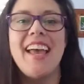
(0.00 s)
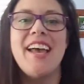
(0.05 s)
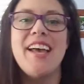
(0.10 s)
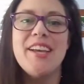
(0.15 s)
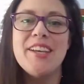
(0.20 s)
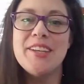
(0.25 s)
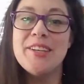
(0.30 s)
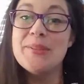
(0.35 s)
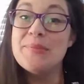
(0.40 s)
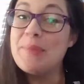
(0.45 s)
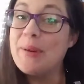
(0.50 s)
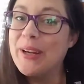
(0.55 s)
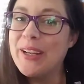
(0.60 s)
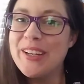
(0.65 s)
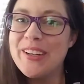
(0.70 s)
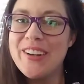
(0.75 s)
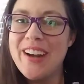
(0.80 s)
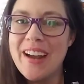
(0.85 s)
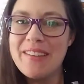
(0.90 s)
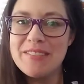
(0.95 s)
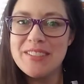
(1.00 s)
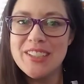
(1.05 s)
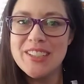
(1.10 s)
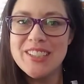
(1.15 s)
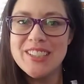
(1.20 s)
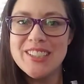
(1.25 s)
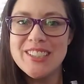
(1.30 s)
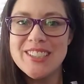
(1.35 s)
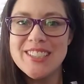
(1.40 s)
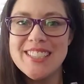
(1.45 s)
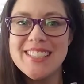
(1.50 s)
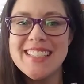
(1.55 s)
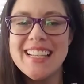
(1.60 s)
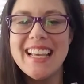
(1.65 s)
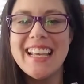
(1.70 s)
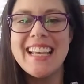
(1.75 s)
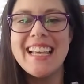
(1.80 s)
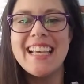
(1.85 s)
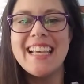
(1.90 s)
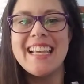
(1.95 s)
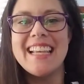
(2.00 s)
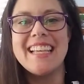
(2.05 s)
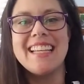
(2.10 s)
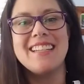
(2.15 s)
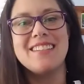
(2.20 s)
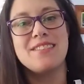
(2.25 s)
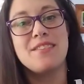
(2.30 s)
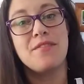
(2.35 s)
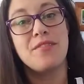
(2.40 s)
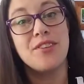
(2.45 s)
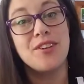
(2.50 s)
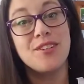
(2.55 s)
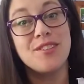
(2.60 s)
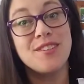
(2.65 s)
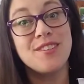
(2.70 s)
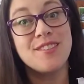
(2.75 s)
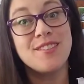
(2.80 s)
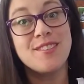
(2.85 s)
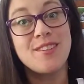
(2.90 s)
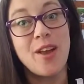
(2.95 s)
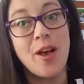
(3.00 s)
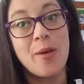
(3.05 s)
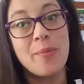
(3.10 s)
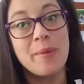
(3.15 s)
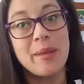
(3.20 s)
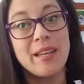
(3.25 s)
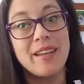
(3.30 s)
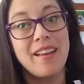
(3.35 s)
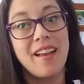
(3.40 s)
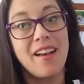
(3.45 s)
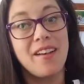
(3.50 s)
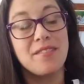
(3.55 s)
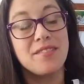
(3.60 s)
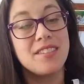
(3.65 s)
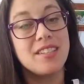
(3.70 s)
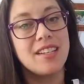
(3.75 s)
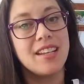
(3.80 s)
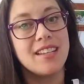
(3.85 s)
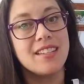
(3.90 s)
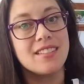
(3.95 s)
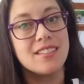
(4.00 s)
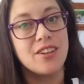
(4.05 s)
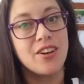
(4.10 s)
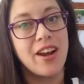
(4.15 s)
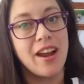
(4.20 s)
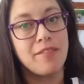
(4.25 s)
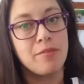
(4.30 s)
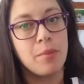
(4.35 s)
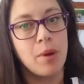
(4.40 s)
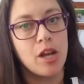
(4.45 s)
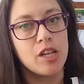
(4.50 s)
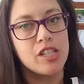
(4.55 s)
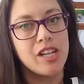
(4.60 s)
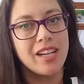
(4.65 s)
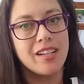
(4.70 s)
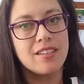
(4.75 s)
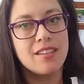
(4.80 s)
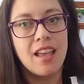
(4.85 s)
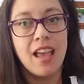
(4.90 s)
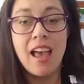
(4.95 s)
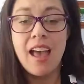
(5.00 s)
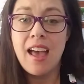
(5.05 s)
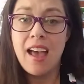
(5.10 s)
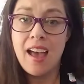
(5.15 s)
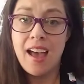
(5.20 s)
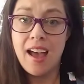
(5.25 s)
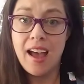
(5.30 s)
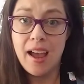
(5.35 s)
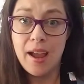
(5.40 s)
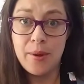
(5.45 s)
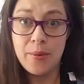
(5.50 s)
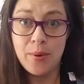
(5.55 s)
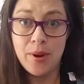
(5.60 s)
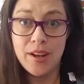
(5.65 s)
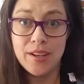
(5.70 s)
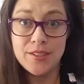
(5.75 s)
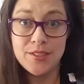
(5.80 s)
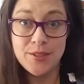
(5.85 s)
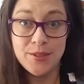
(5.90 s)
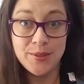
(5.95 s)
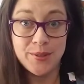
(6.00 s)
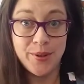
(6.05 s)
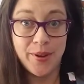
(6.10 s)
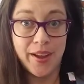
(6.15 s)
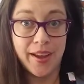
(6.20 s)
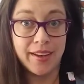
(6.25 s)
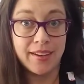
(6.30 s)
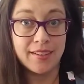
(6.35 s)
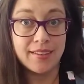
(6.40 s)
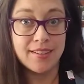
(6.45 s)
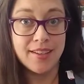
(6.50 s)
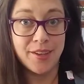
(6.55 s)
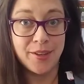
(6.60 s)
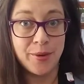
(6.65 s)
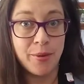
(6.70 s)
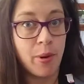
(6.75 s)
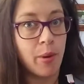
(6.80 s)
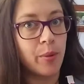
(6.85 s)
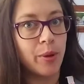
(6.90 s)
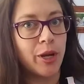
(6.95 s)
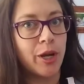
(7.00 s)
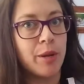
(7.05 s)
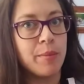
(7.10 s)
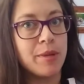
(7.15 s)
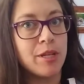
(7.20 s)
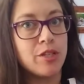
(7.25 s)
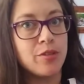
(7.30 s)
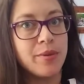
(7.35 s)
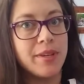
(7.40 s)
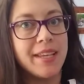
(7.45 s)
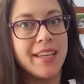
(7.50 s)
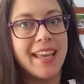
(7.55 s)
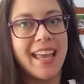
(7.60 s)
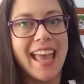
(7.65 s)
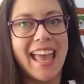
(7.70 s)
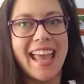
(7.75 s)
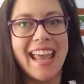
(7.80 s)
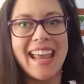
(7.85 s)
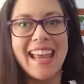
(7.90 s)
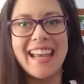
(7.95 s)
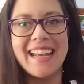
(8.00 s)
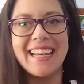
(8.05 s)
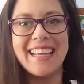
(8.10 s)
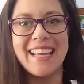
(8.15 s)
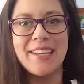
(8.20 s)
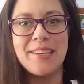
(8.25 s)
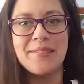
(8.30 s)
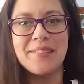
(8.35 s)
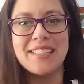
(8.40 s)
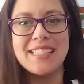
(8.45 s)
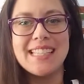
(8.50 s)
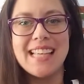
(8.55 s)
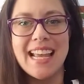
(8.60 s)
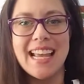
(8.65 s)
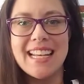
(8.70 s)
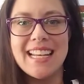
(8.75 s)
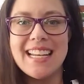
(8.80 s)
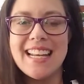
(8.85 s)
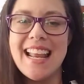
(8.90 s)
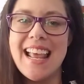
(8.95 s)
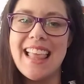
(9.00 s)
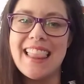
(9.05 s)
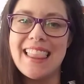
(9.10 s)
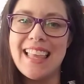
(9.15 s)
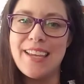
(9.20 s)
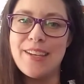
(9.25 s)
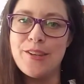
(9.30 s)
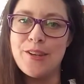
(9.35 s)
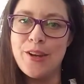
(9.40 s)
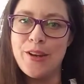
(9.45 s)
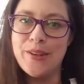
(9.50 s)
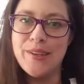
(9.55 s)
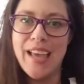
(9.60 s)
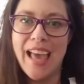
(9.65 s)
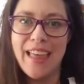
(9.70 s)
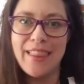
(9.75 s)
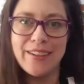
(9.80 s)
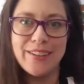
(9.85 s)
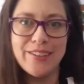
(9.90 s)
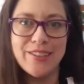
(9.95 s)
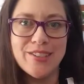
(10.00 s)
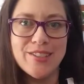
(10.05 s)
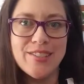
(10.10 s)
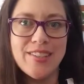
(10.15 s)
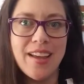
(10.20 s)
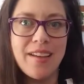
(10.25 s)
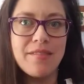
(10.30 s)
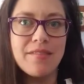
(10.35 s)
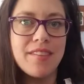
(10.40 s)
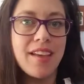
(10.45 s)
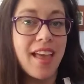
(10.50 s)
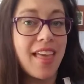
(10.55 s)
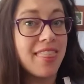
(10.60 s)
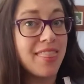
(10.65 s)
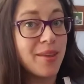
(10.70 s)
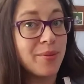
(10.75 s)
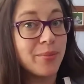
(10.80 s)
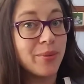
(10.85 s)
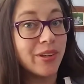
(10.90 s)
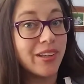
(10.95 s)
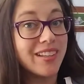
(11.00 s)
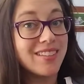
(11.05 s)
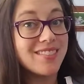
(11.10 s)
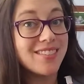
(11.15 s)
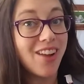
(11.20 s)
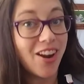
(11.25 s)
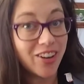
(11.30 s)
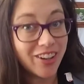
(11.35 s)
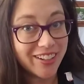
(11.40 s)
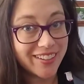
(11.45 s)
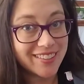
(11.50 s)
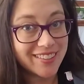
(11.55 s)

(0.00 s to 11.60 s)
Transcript: Good morning, crafters. It is the first installment of today's craft project. I want to go ahead and tell you what we're going to be doing and get you excited and let you go gather your stuff, and then we'll get started.